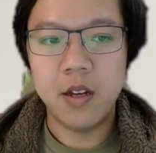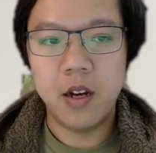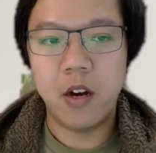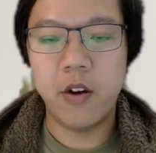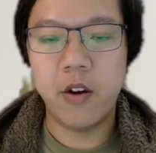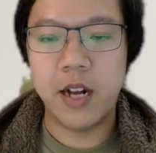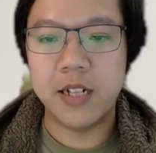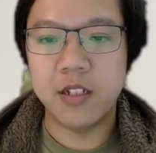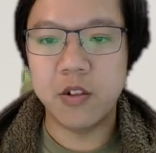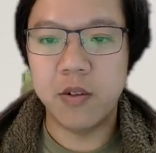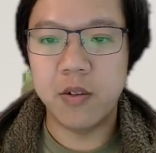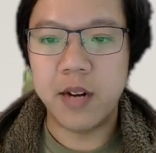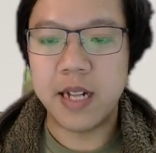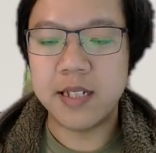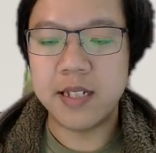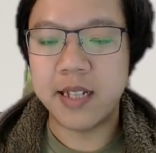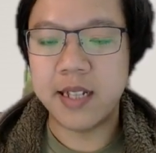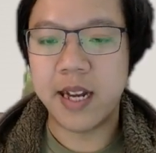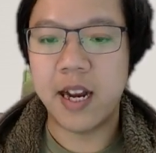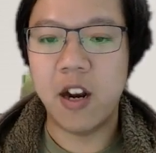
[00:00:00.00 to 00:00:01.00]
Okay, so
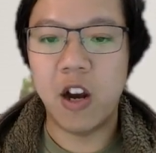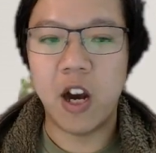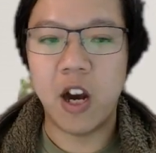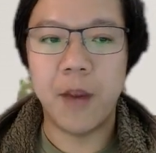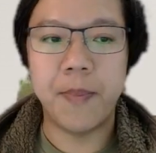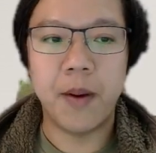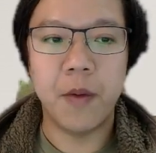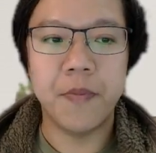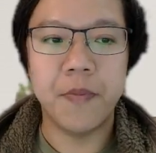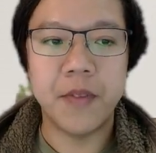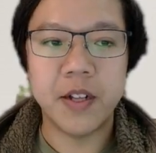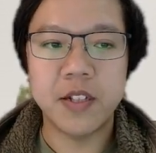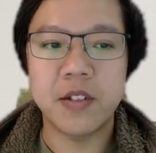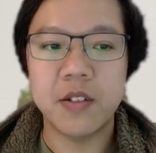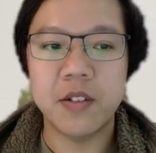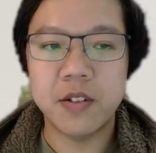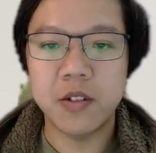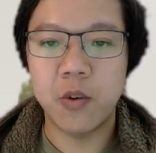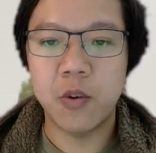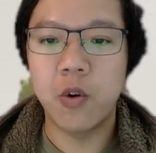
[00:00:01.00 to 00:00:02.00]
let's take a look about
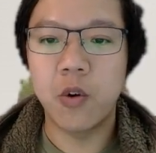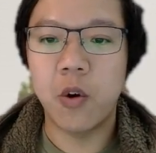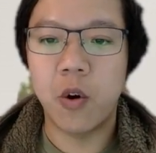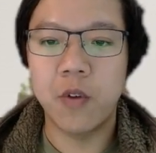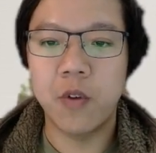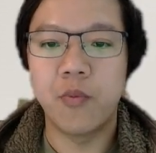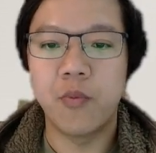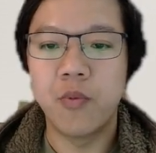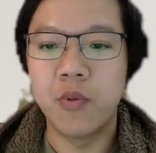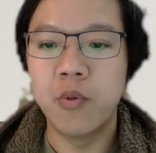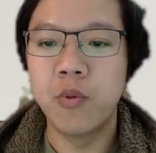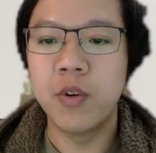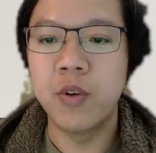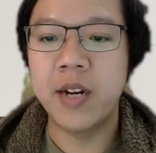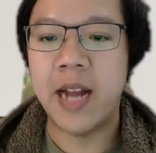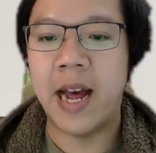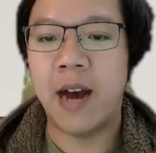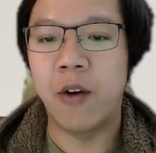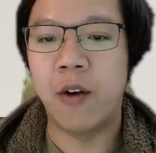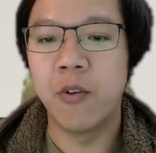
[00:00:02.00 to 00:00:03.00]
this so-called rule
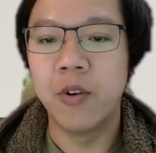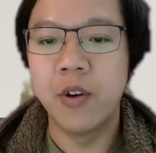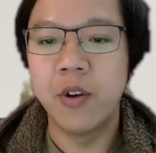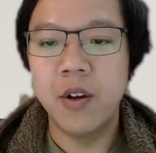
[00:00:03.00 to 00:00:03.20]
now.